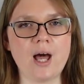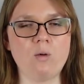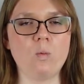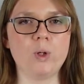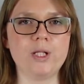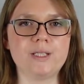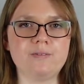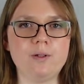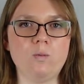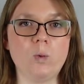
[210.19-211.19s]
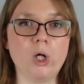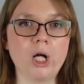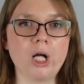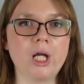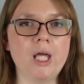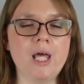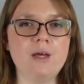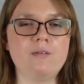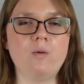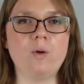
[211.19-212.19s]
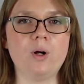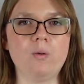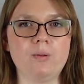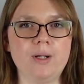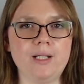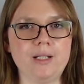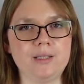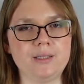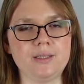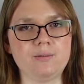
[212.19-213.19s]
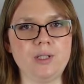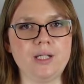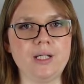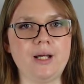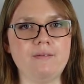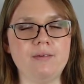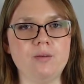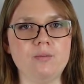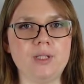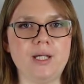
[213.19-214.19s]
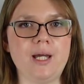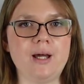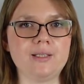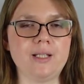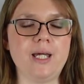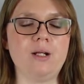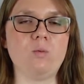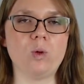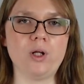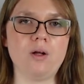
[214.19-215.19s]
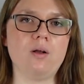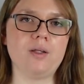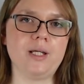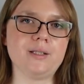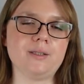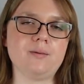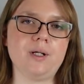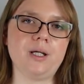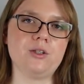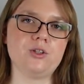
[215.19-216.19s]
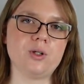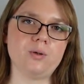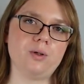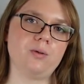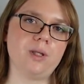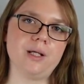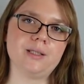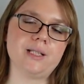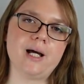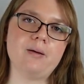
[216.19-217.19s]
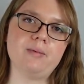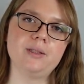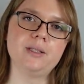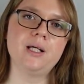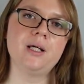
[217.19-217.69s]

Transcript: I wore this for work for one of my days this week, and I filmed it as I had worn it all day so I could show you things that happened.